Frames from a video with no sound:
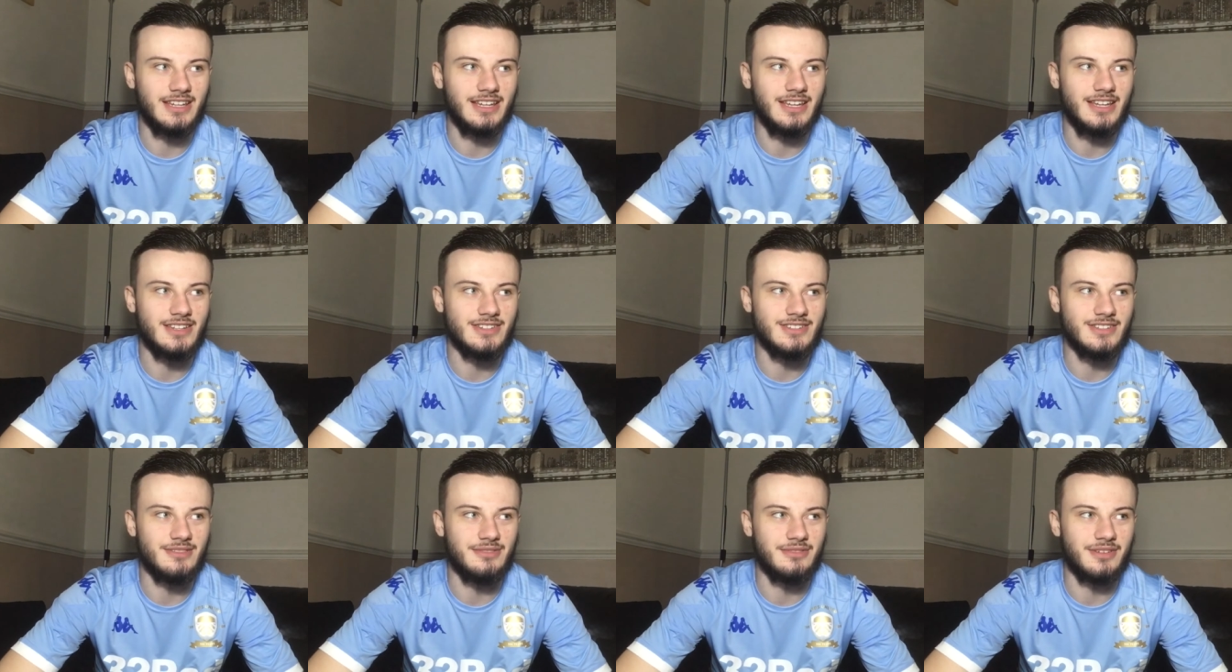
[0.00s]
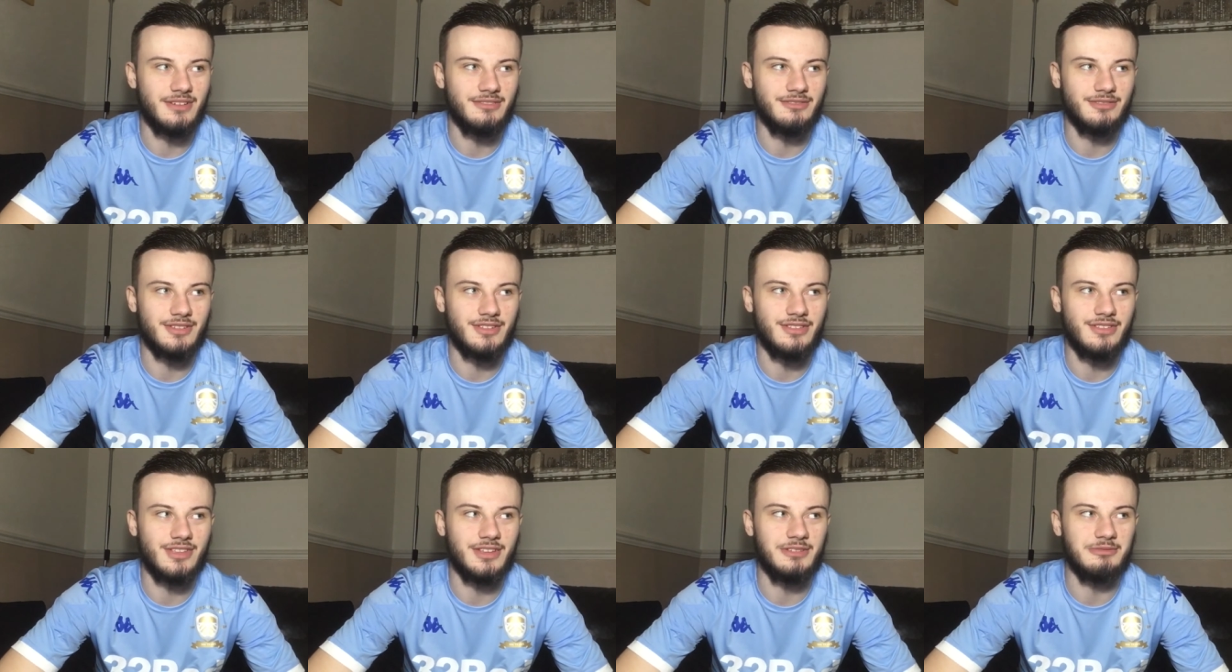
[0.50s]
years of
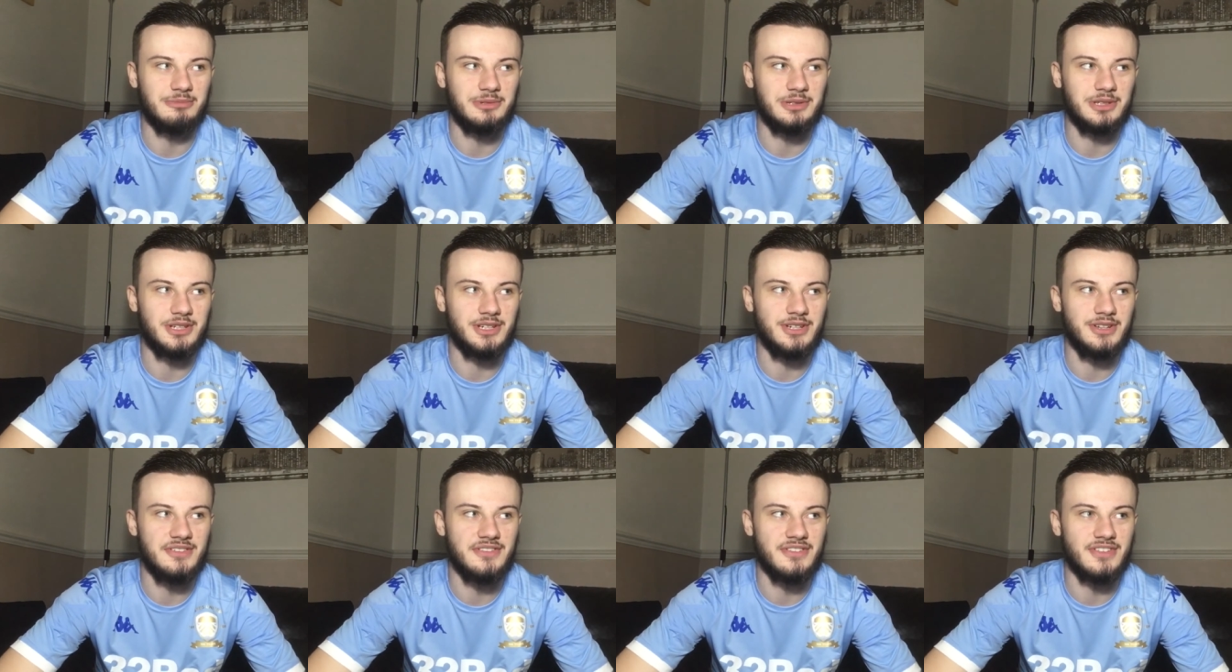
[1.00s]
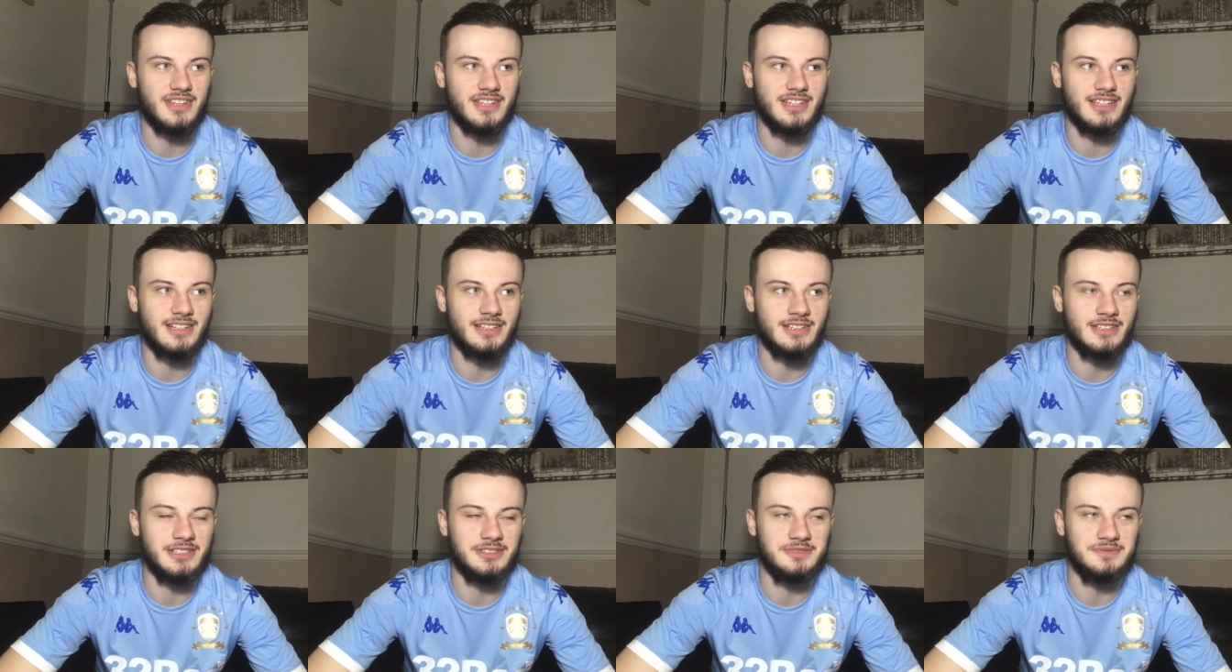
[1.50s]
everything worth it,
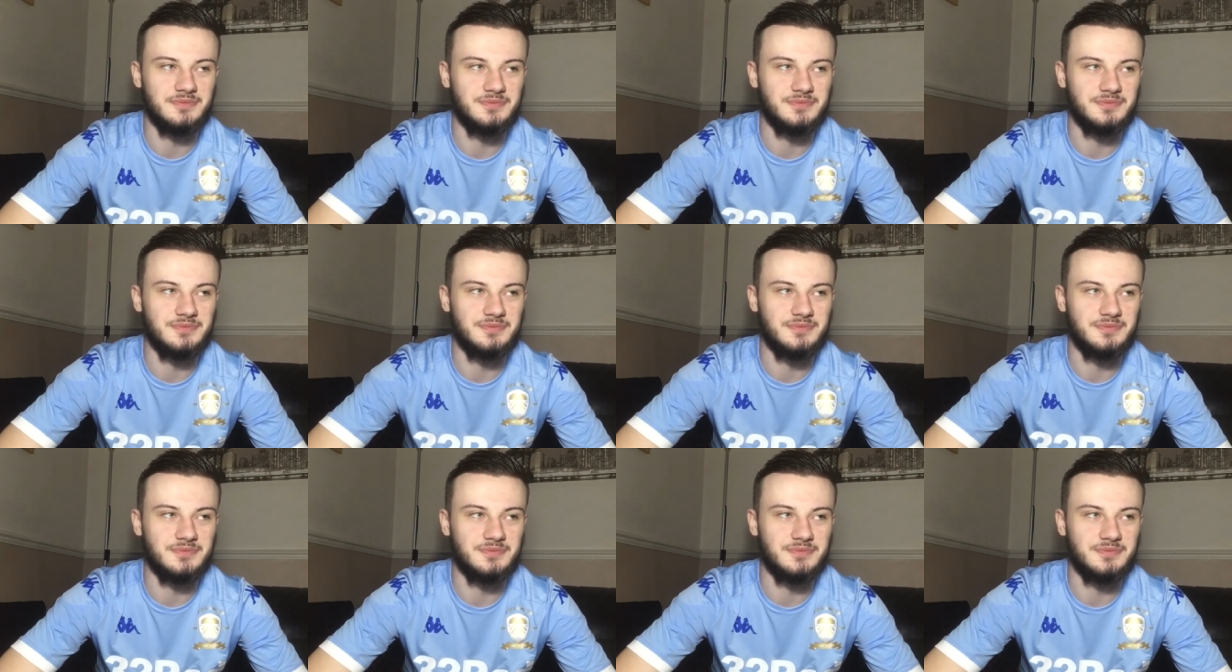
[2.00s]
you know.